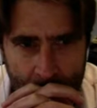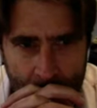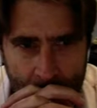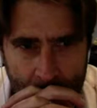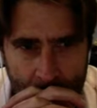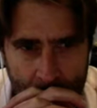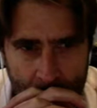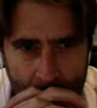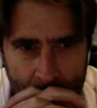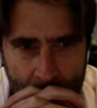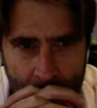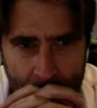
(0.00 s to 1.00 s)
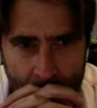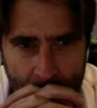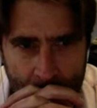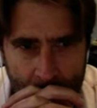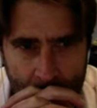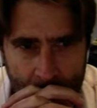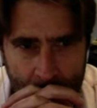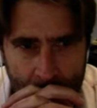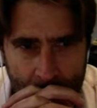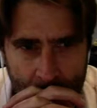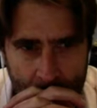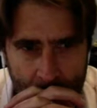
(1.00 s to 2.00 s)

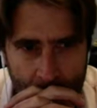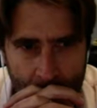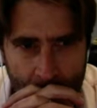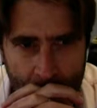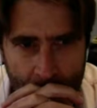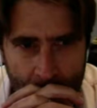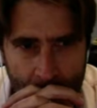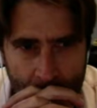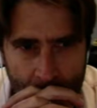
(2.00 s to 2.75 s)
The person shown says nothing.